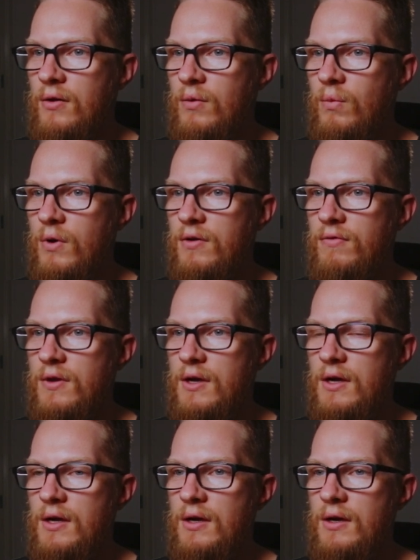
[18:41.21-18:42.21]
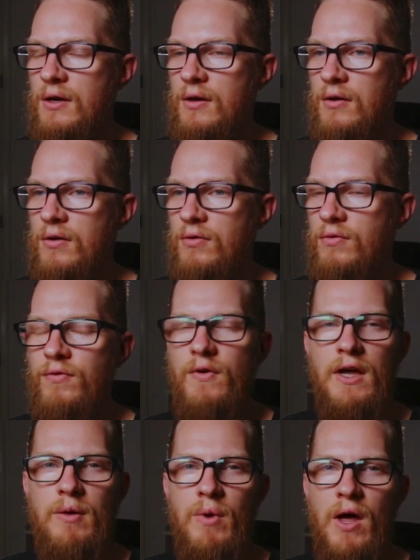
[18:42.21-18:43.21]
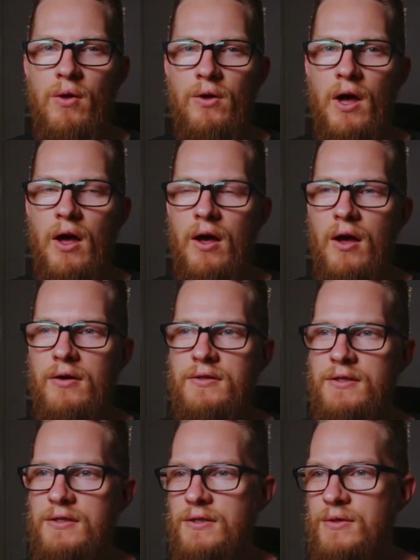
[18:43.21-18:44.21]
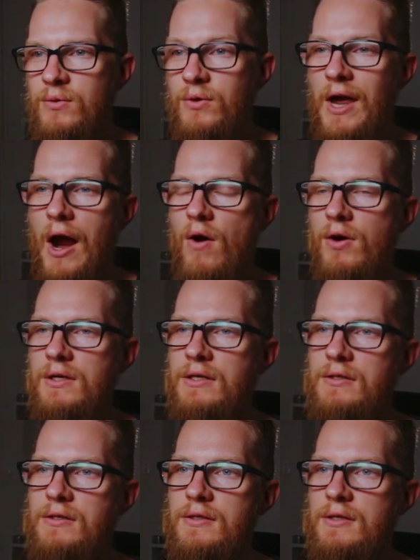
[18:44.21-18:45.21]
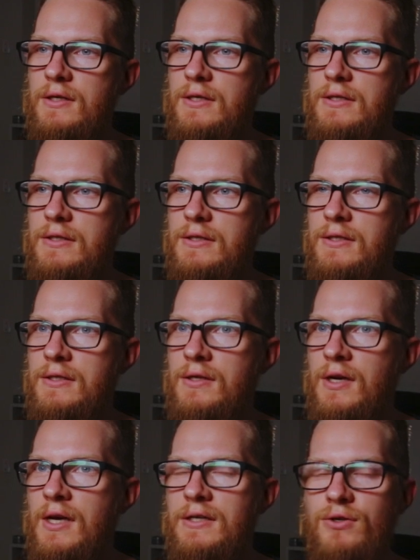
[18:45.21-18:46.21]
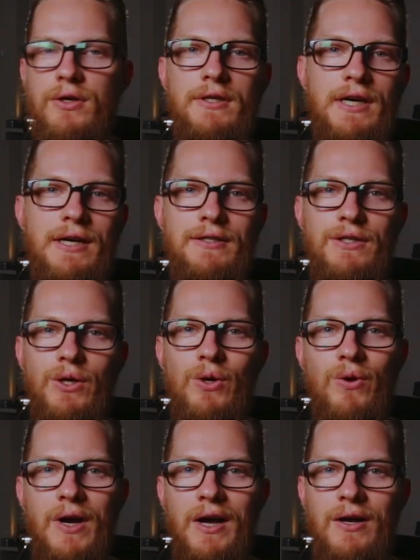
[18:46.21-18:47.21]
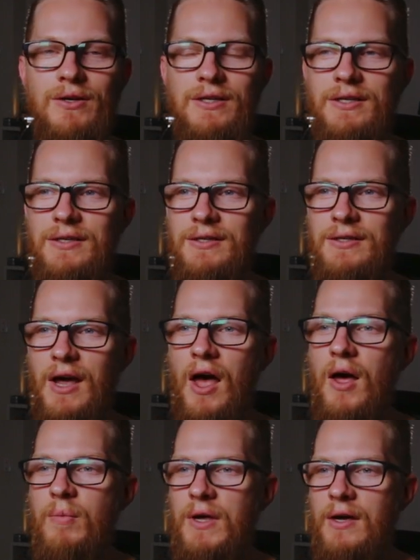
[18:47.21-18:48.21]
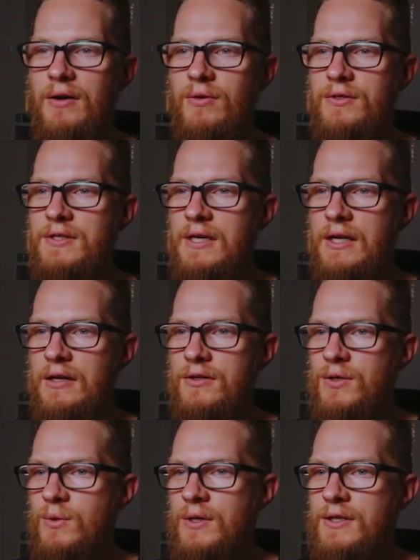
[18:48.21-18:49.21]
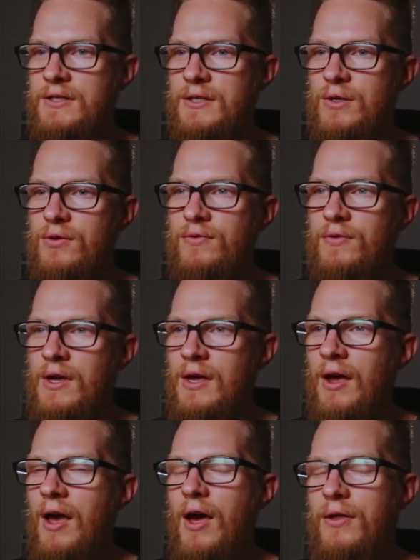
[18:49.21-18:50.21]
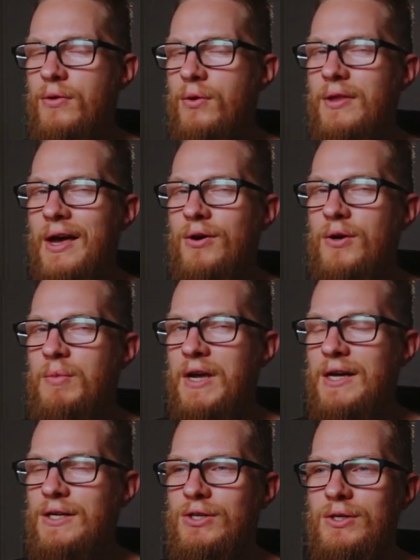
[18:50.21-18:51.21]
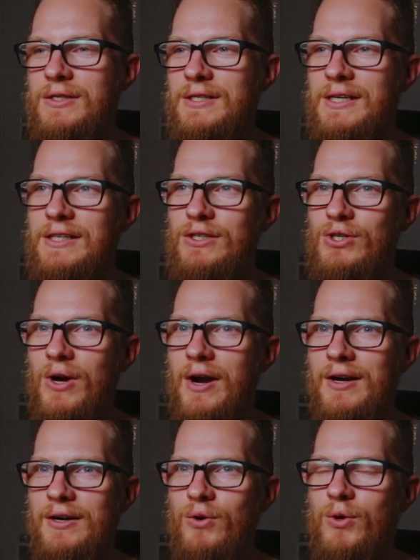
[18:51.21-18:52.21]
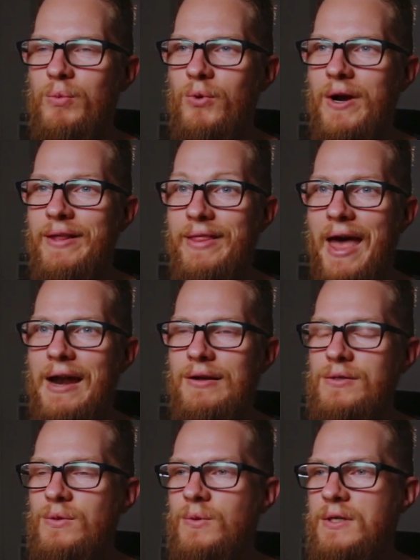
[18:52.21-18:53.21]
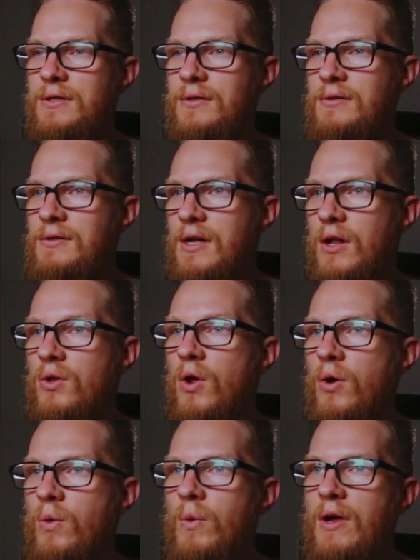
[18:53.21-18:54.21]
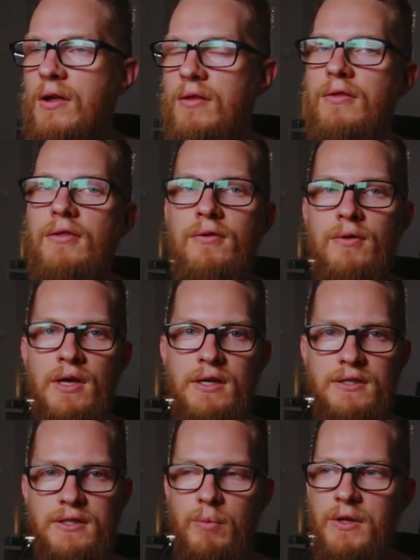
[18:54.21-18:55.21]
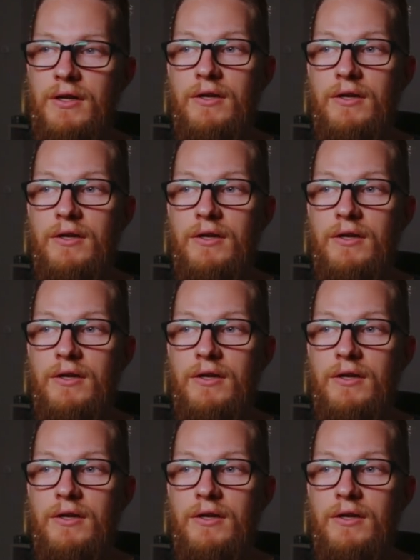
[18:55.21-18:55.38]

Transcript: one of the female cast or characters is sort of dancing around and humming or singing to herself. I thought that could be interesting to try and incorporate that as well, along with some of the